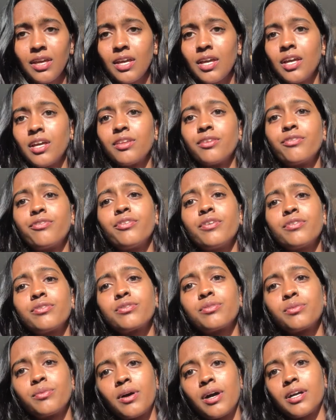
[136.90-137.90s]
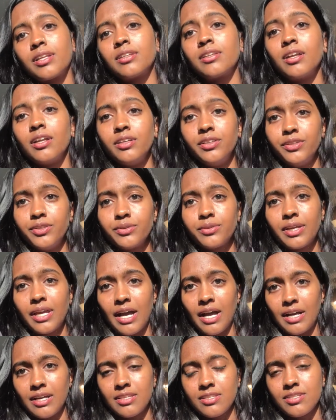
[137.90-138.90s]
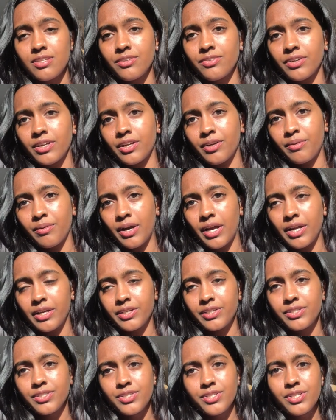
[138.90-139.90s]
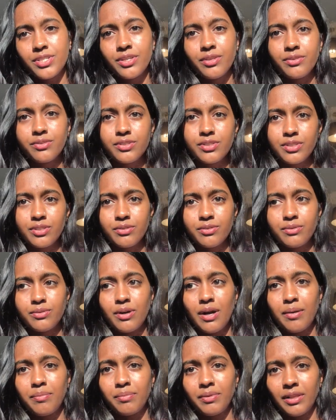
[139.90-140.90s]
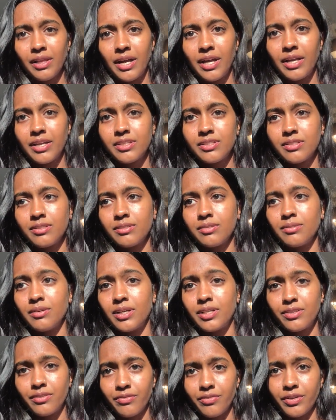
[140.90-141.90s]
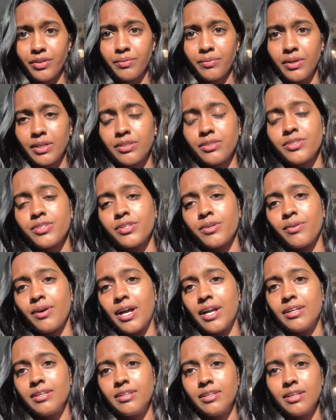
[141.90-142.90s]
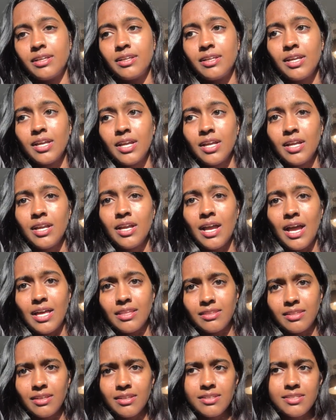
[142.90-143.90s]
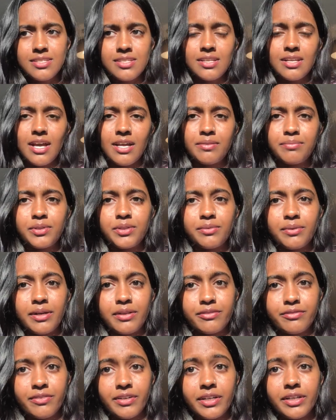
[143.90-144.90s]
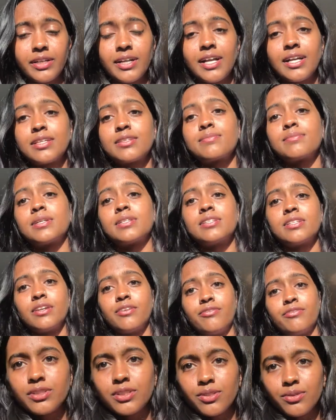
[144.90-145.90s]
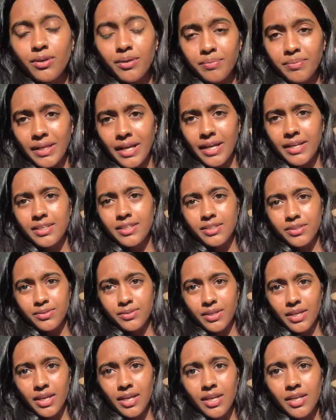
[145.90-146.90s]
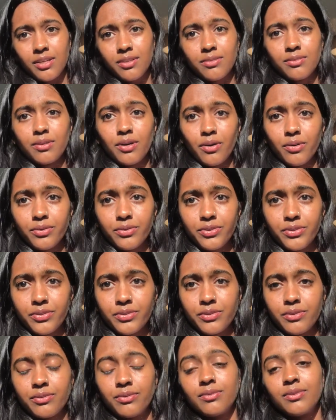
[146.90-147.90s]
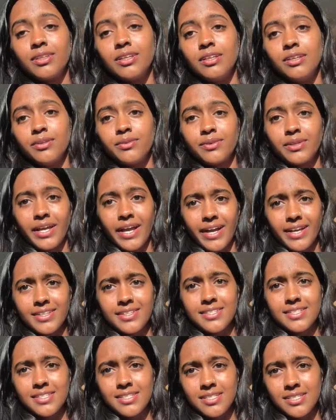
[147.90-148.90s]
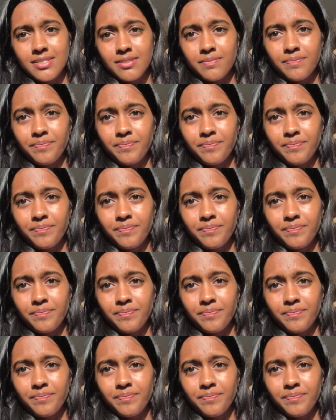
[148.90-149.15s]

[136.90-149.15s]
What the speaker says: The fifth one, UCAS, requires you to apply to a different one. So I did ethics and animal welfare as my safety. To apply to UK, you go through the UCAS system.